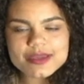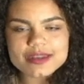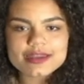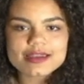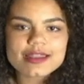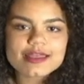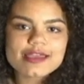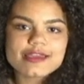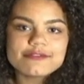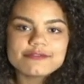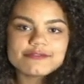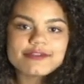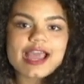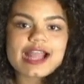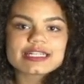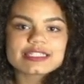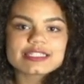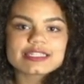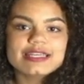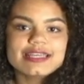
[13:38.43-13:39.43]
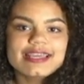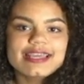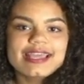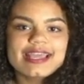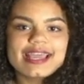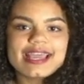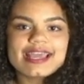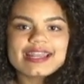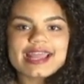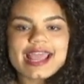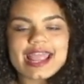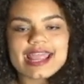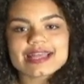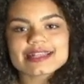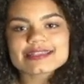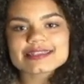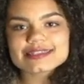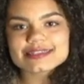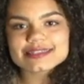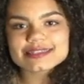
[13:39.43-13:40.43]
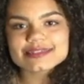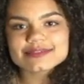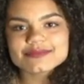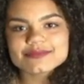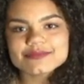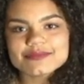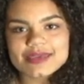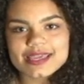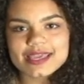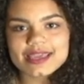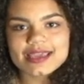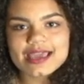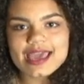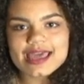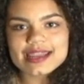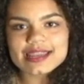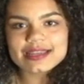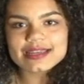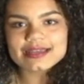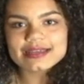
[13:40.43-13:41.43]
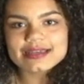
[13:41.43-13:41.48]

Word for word: but in, in fact, enhanced me and